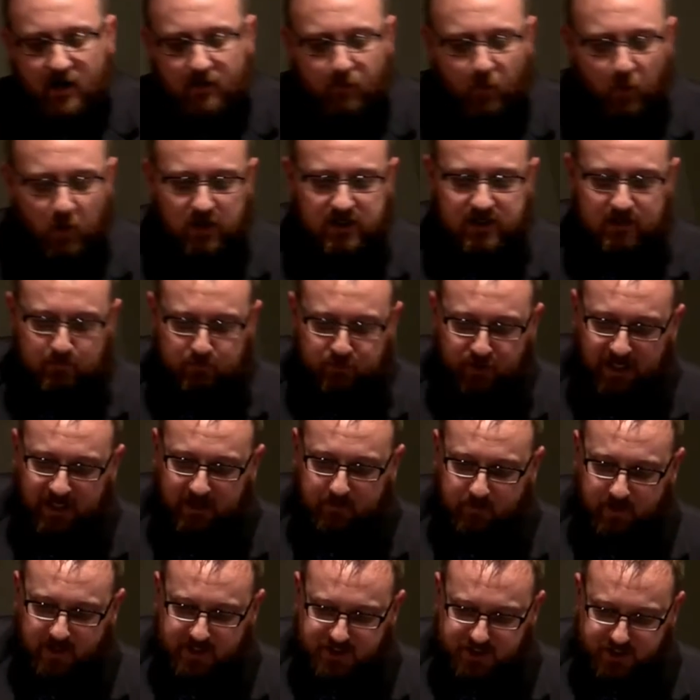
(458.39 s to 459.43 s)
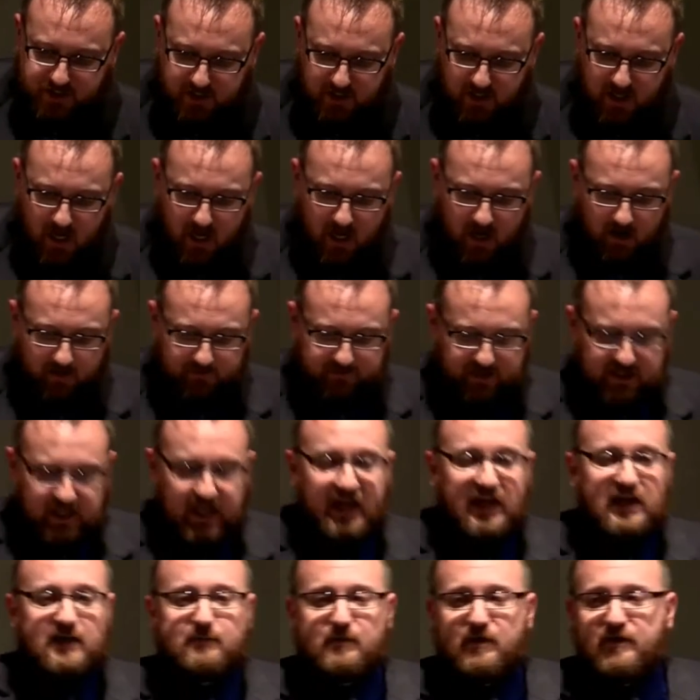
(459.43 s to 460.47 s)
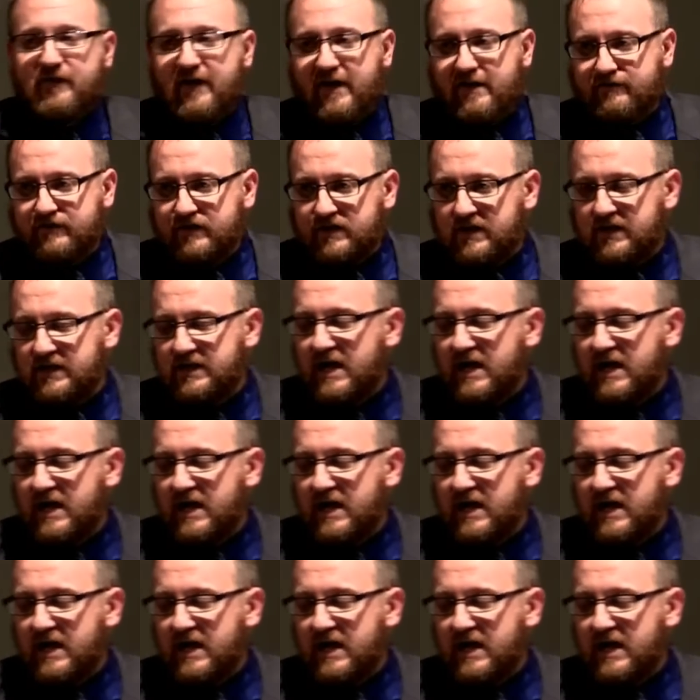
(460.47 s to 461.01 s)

a more complete picture of the kingdom of heaven.